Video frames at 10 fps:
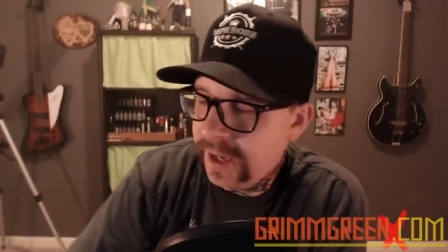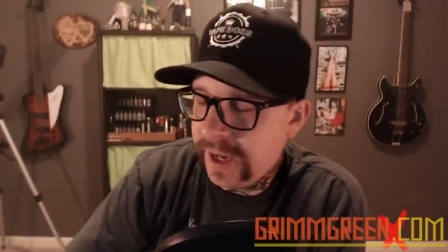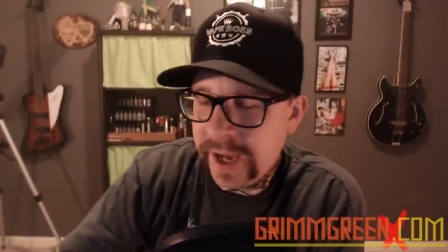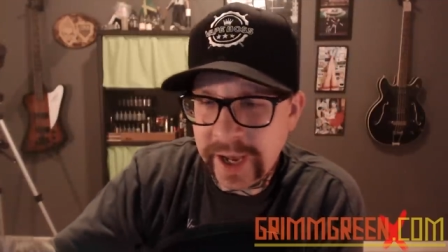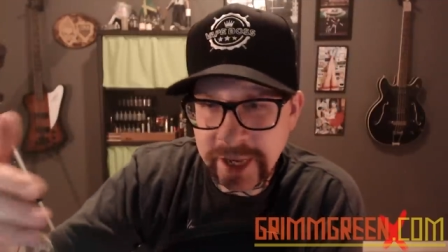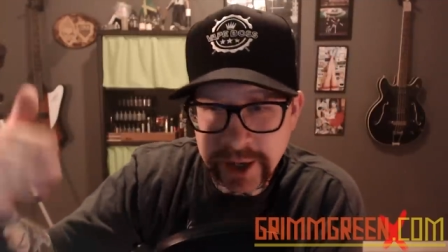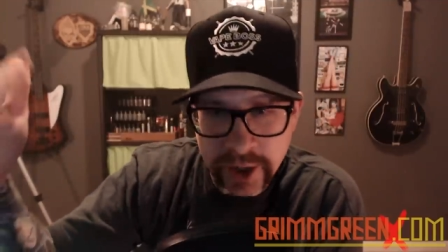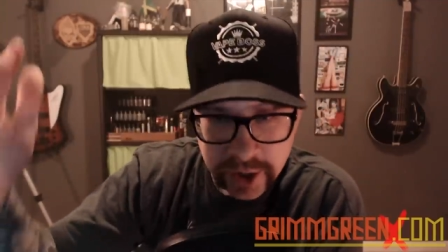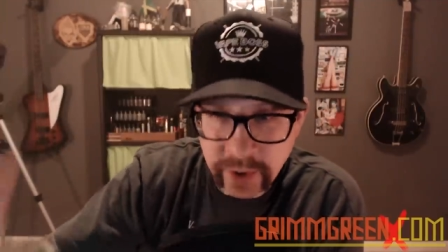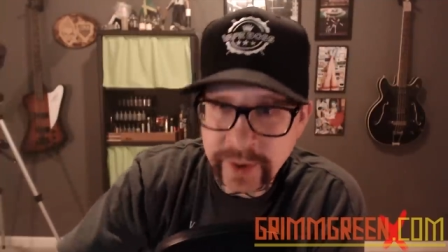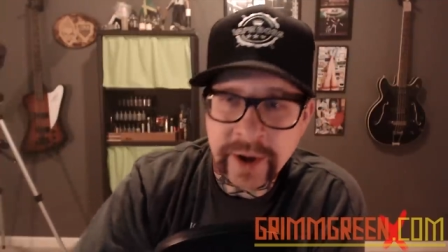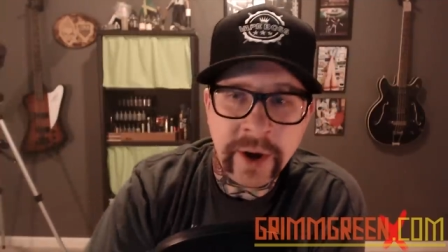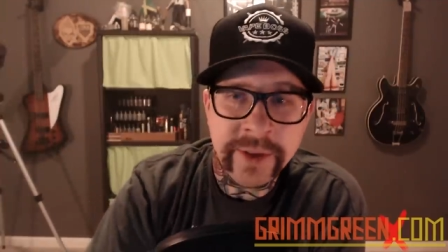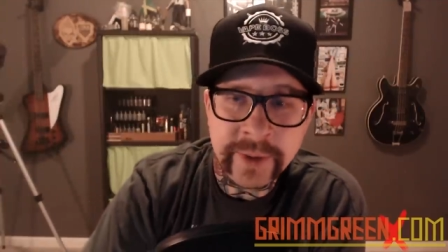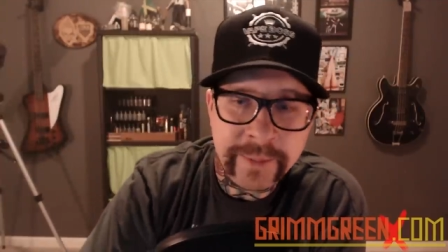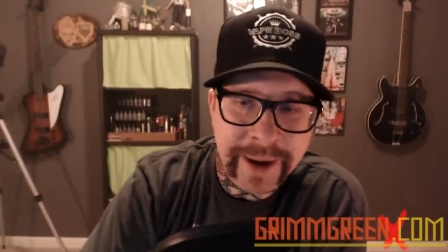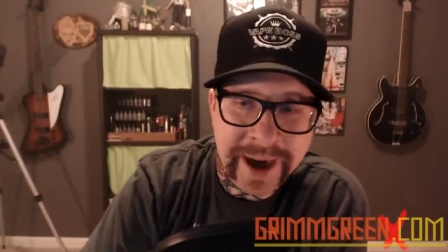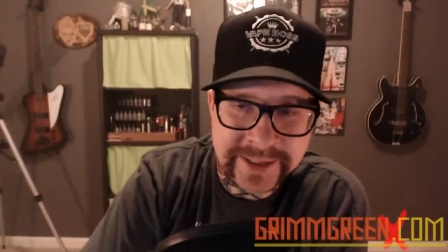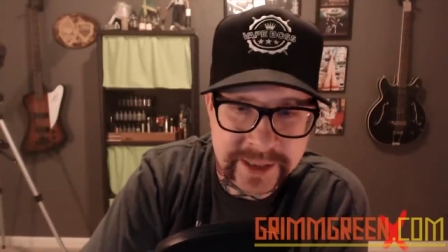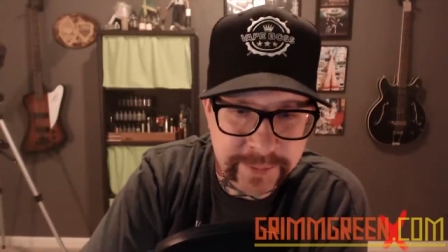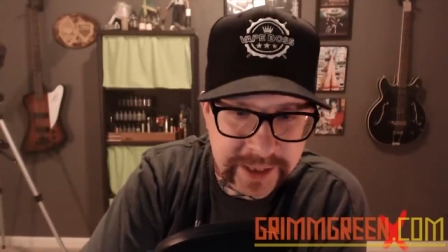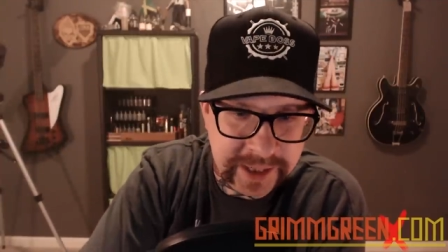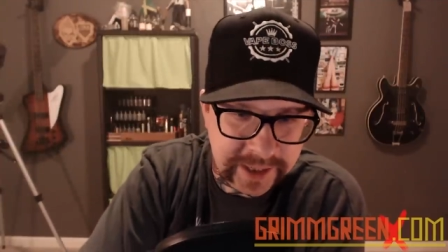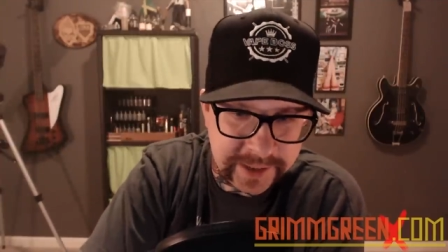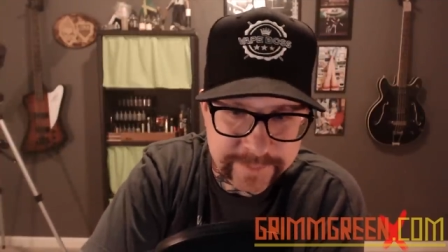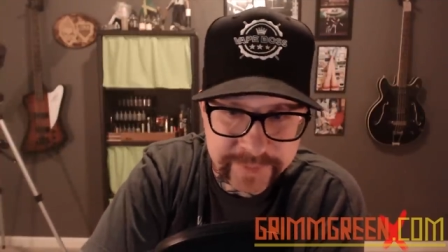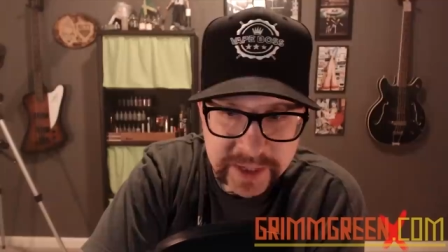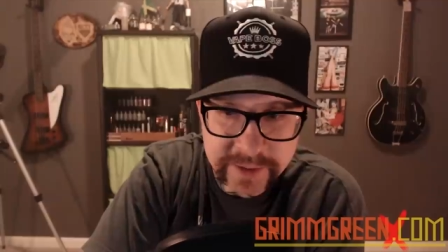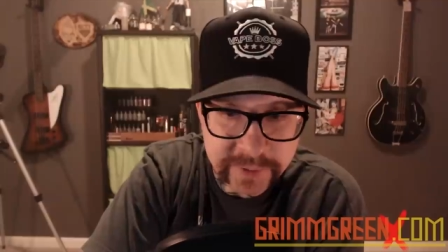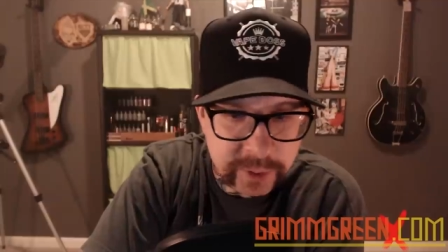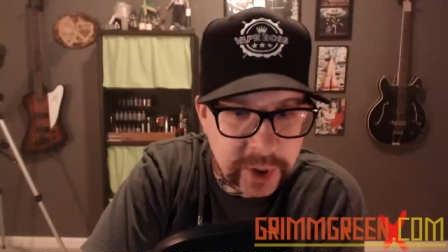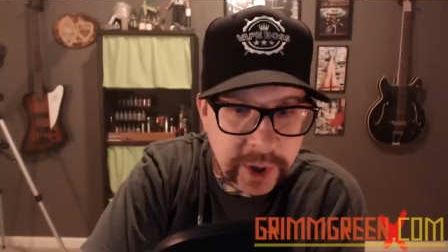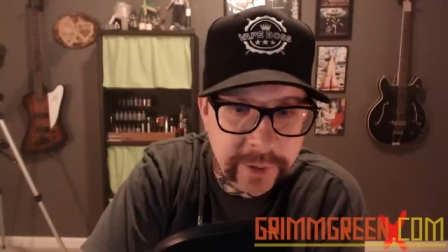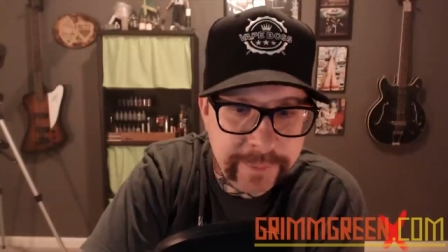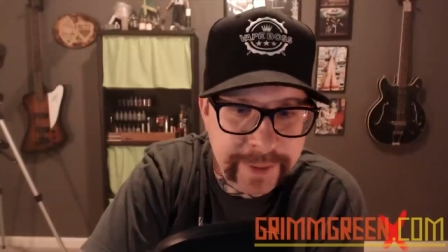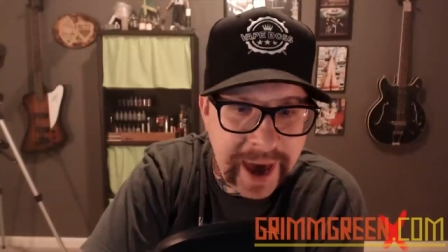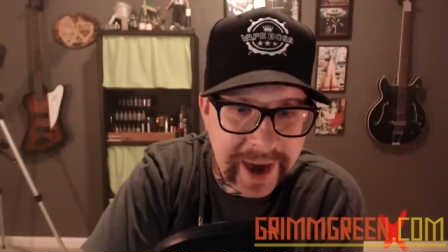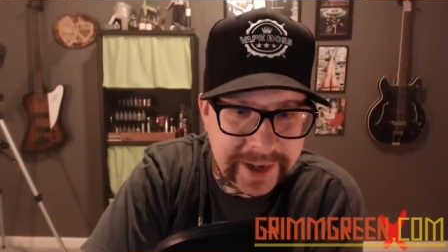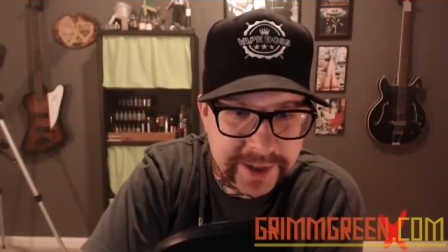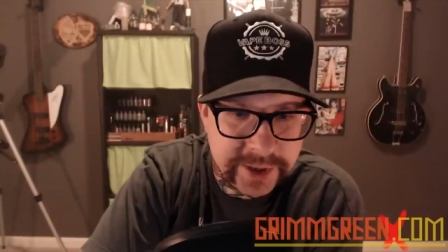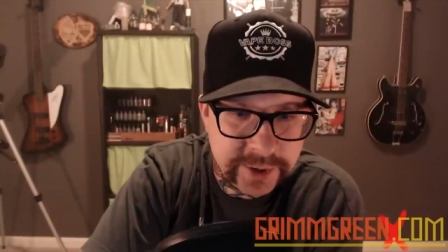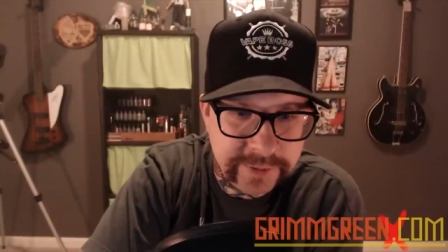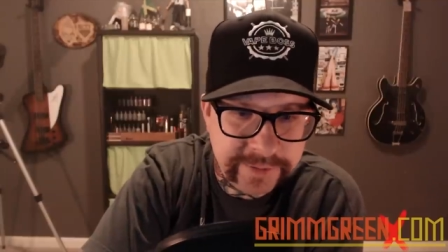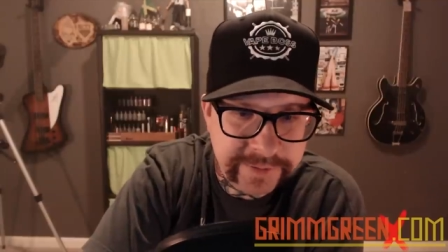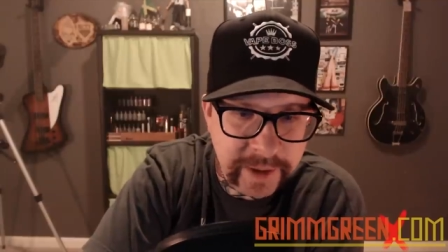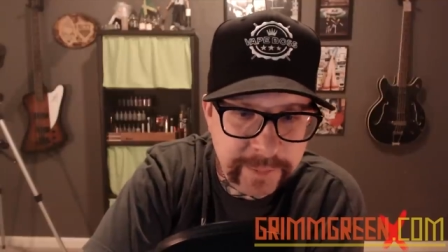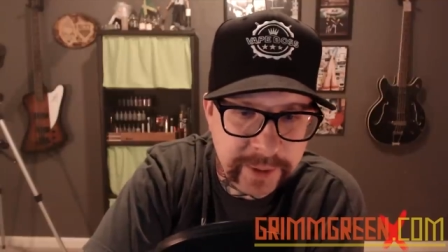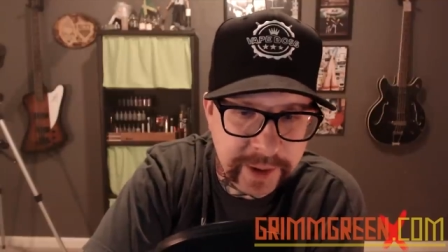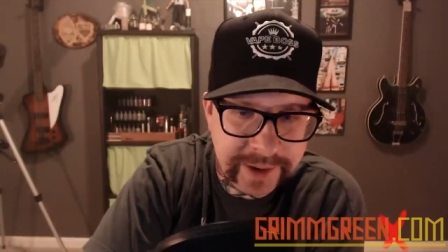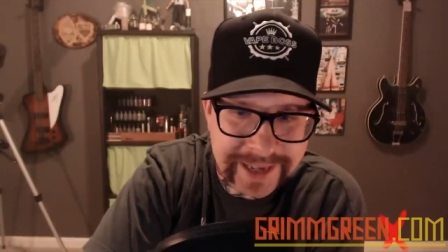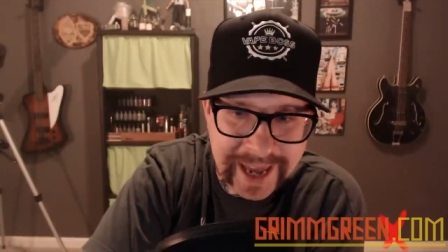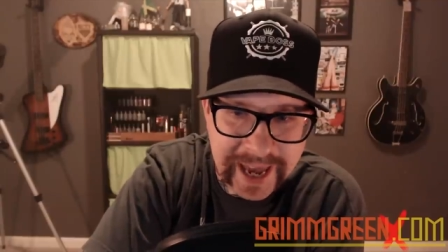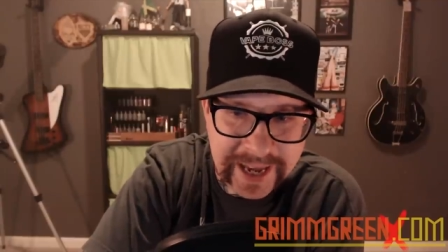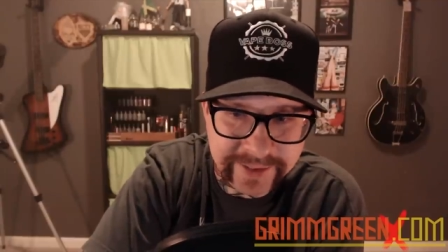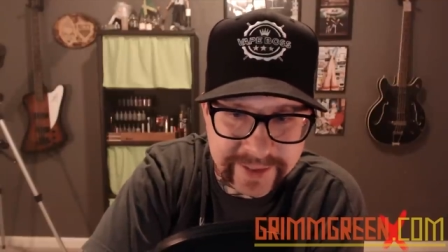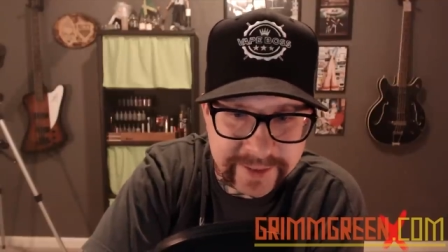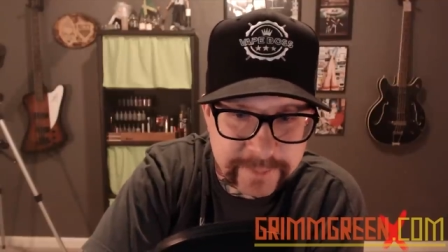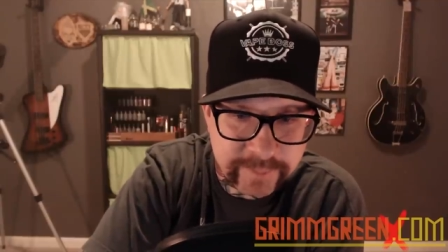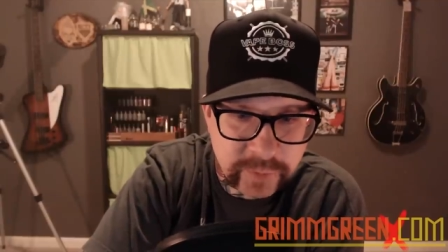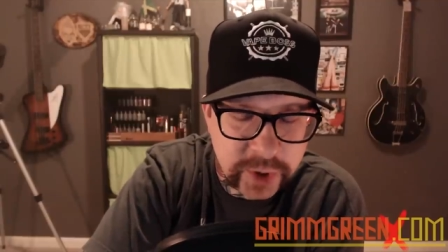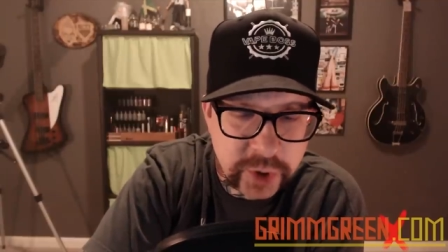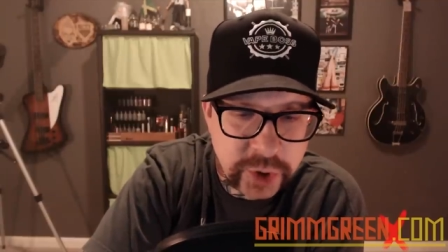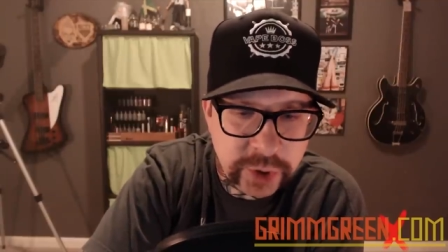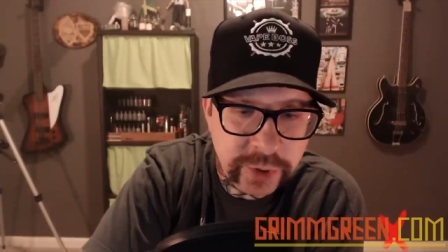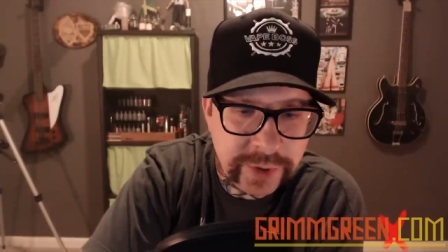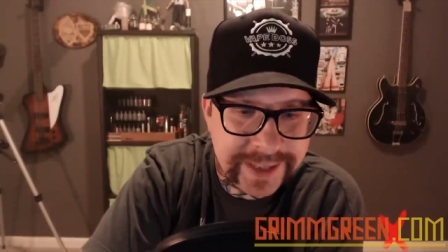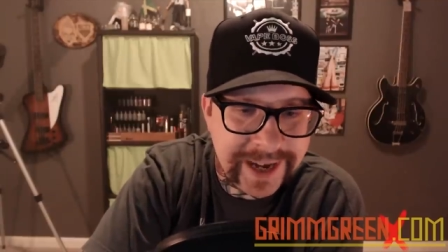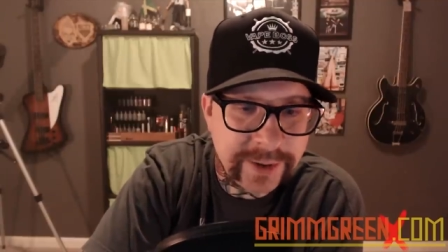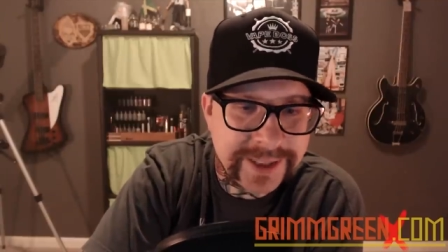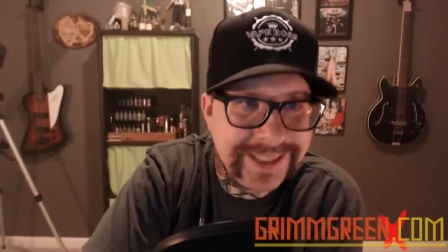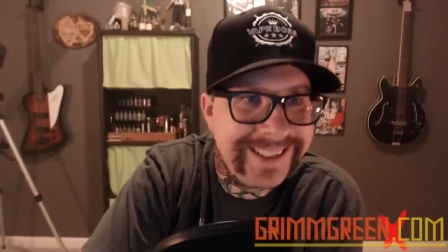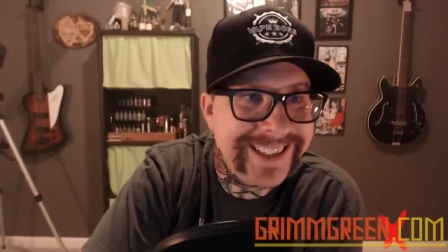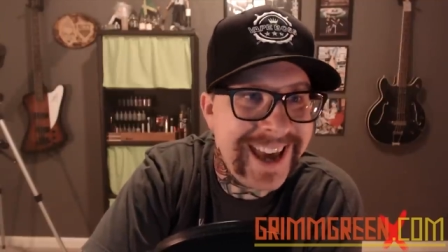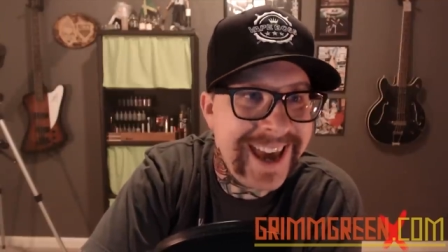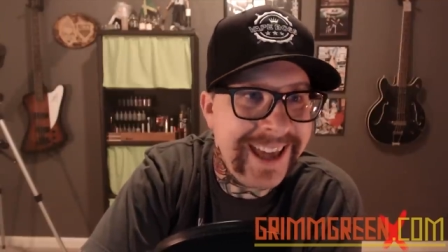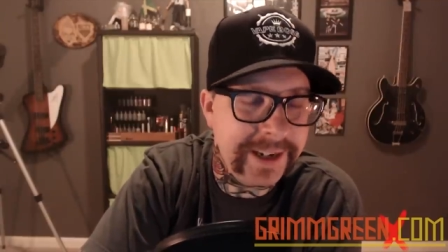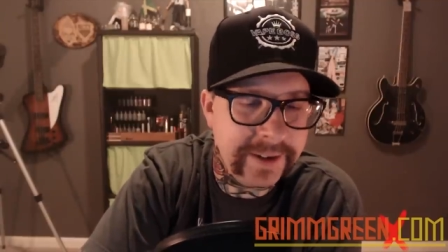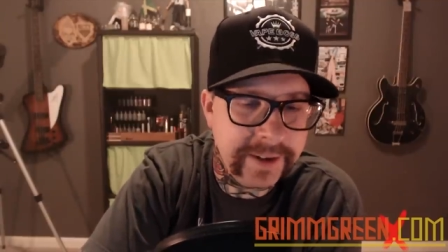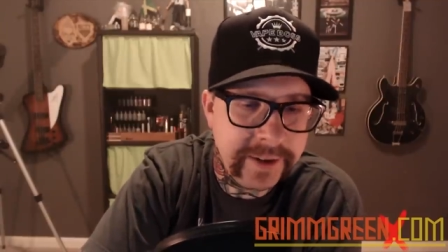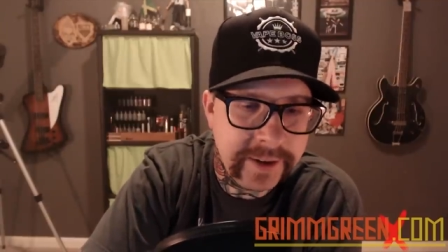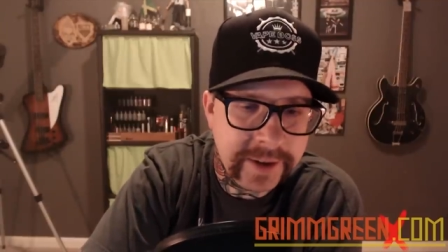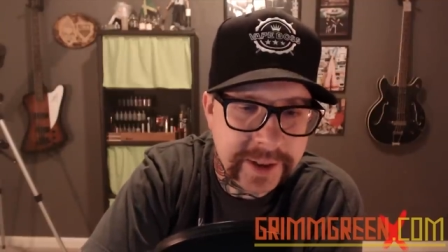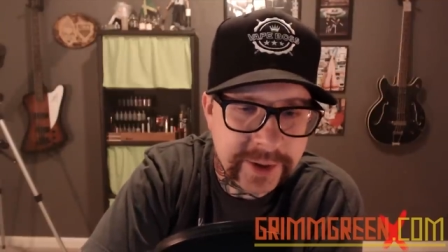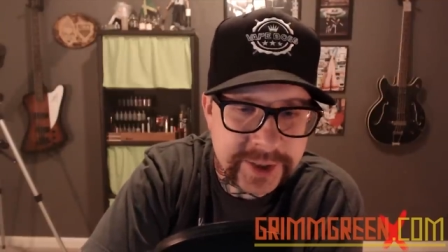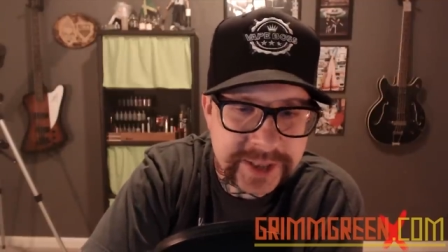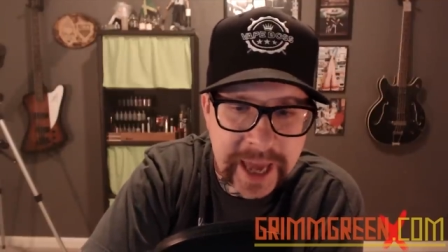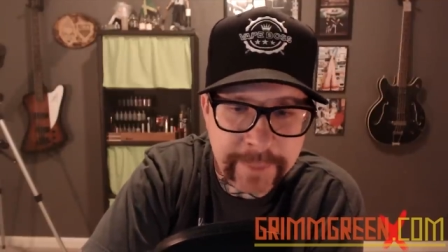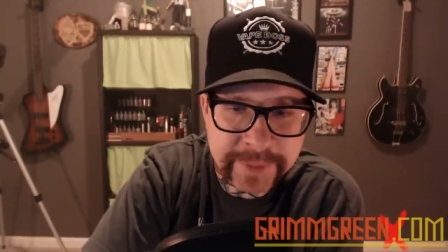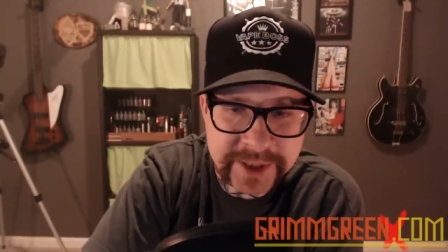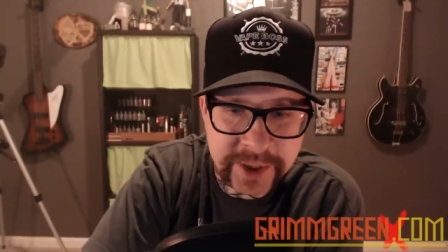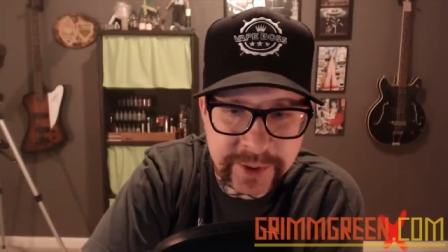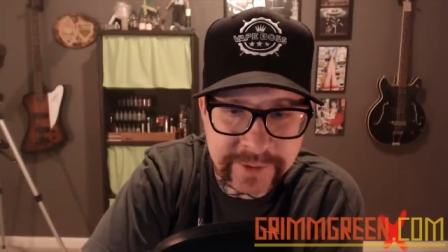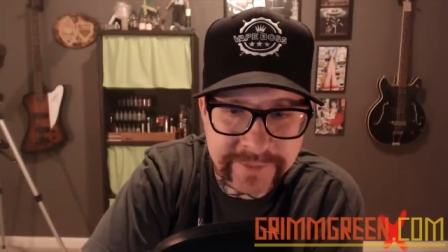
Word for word: uh, going all the way back to the beginning. And if you go back to February 8th, 2010, there's an episode of